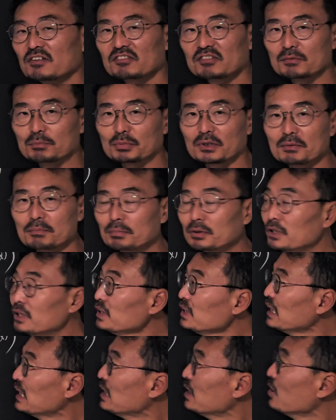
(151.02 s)
Simply
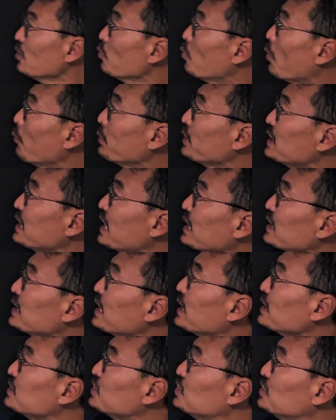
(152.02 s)
put, when we take
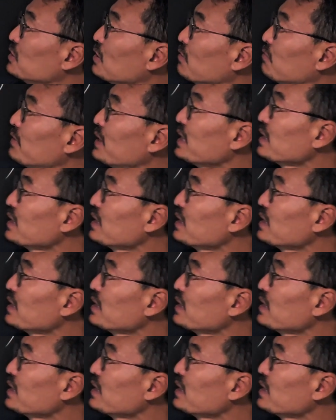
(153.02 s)
that g of